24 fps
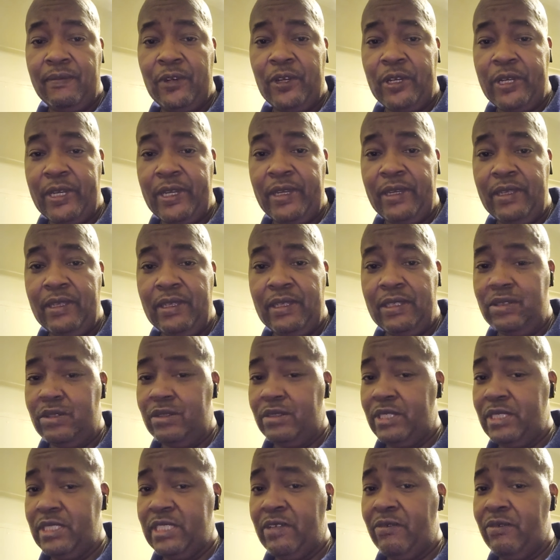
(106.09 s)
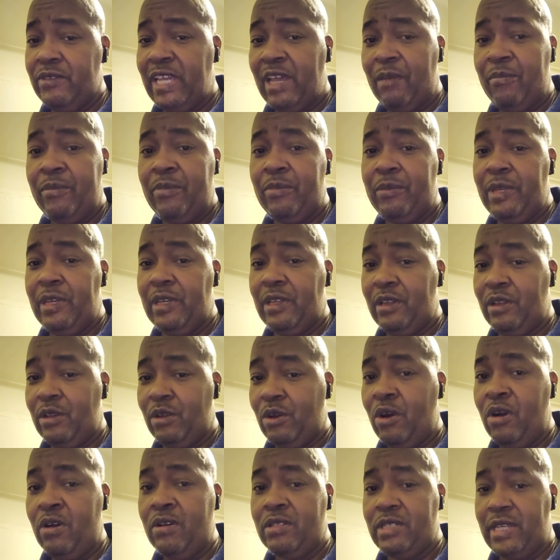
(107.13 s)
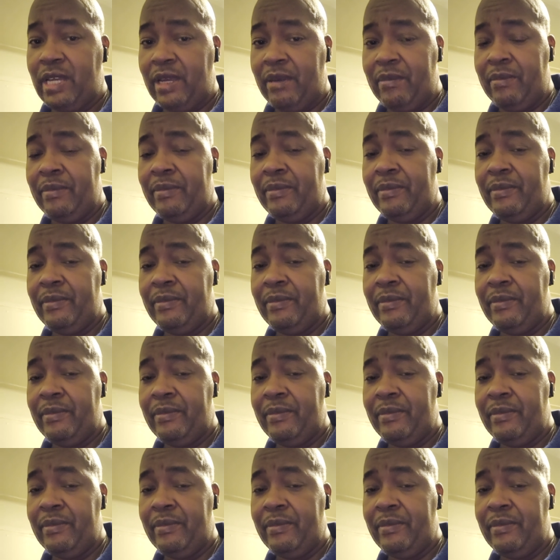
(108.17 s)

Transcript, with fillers: Okay? So this stuff has happened to me a long time.